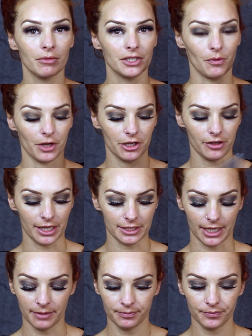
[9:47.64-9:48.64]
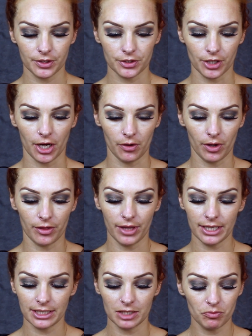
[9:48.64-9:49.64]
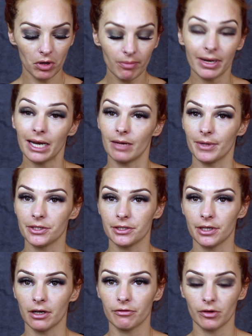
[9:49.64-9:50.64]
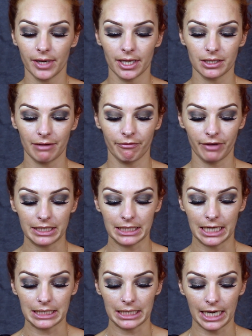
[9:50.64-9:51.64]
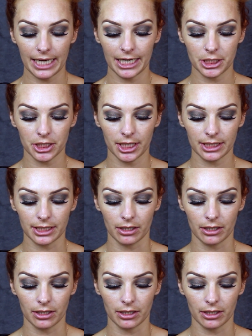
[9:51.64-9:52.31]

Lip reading: So we're going to do that today. So this is probably a little bit too dark for me because I haven't faked hand in ages,